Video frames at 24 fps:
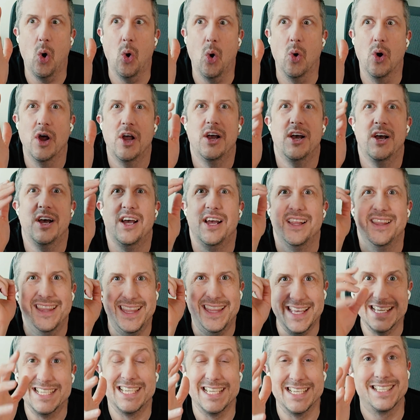"Oh,
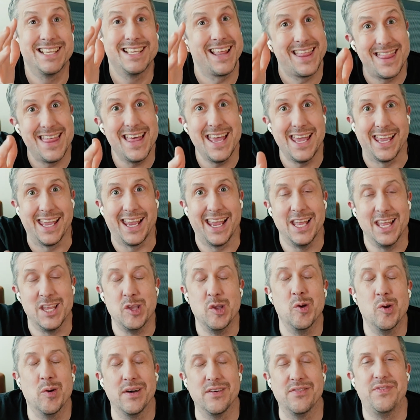this is a thing, and
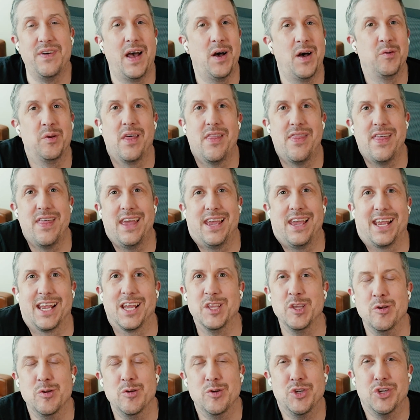you have found a thing,
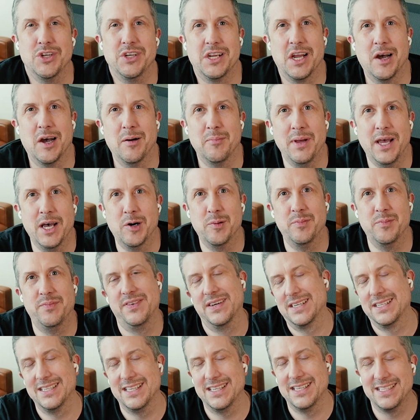and you should come help
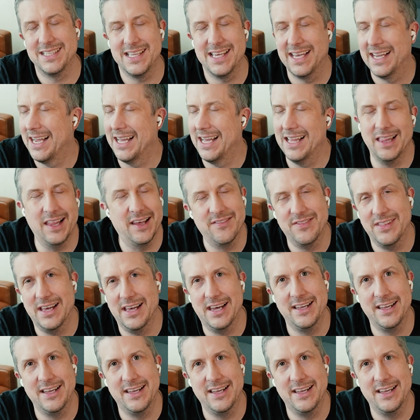fix this thing." I love